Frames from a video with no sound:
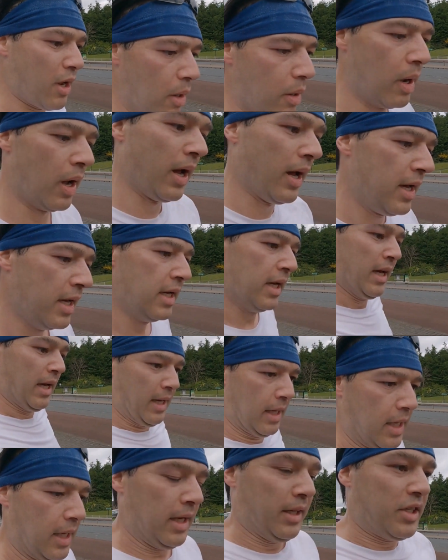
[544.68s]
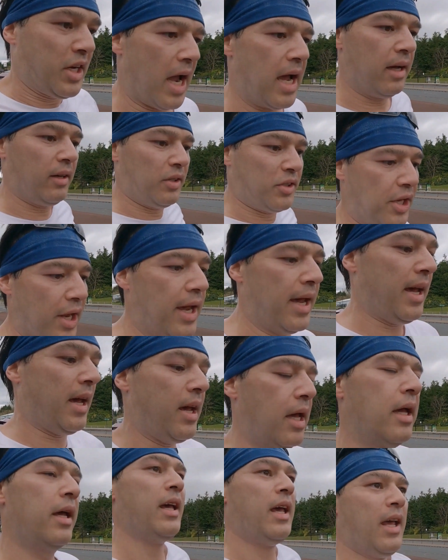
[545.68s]
2 gels,
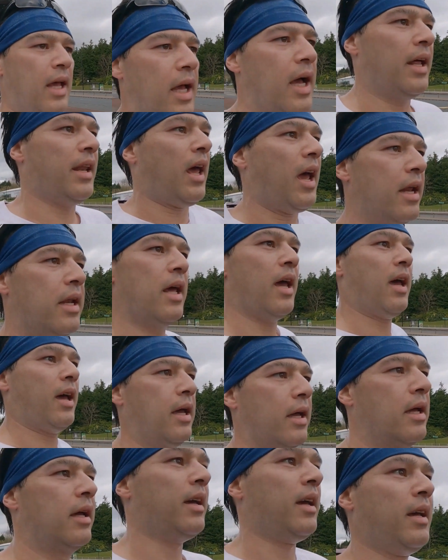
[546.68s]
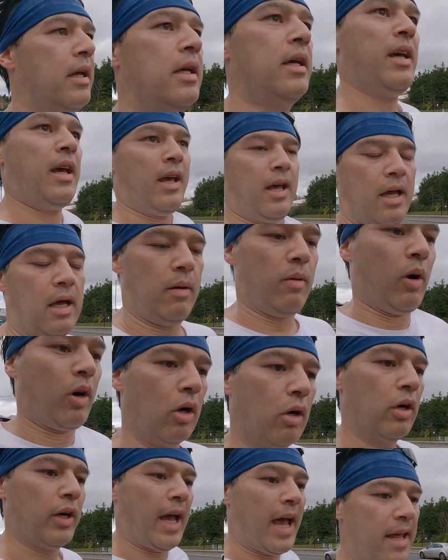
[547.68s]
and then
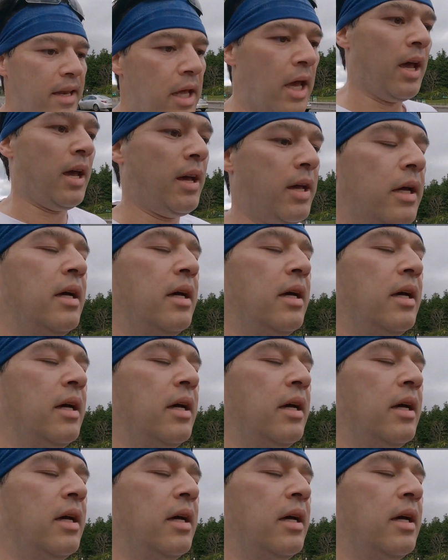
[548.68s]
we'll go again.